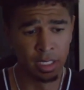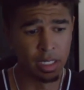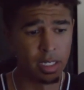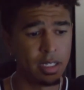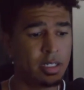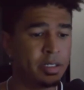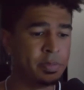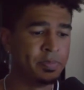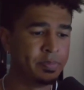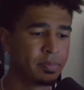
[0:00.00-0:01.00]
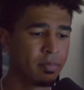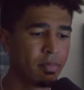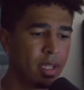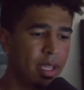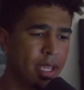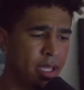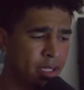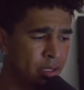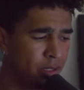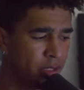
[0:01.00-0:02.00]
Um,
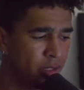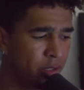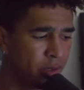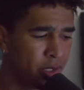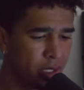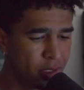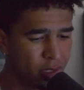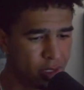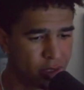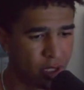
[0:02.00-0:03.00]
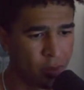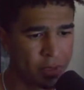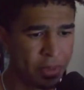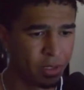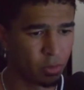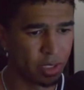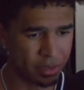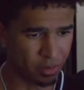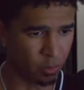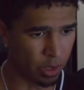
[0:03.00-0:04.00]
and you know there there's always been a
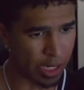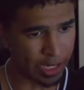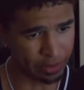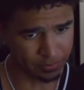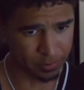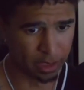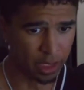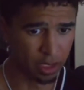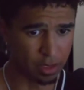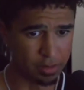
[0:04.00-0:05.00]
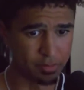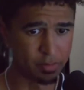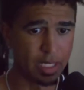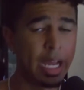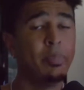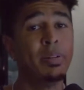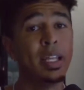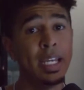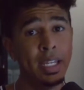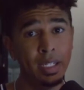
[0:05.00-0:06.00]
reason why I
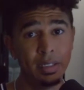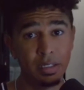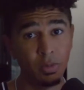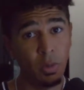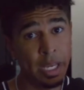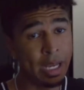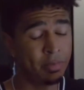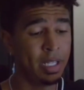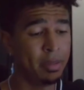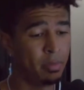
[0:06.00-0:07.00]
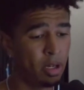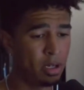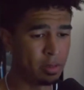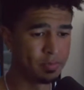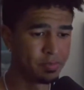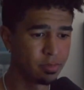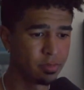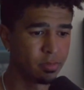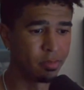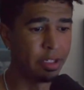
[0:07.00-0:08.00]
play the way I play ball.
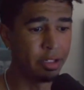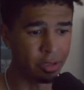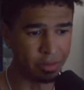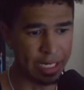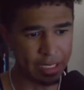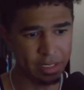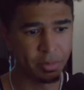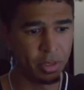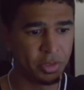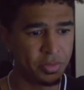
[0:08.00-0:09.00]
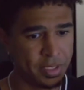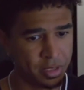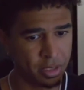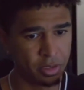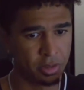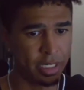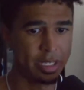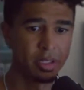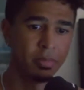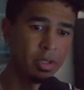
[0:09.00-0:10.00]
Right. You know, not the most physical,
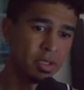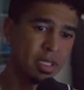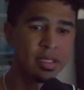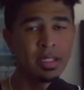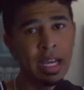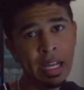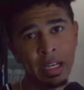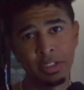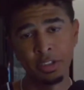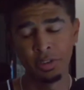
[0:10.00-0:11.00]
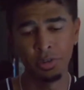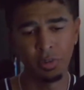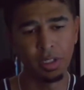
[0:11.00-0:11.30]
not the most inside I shoot.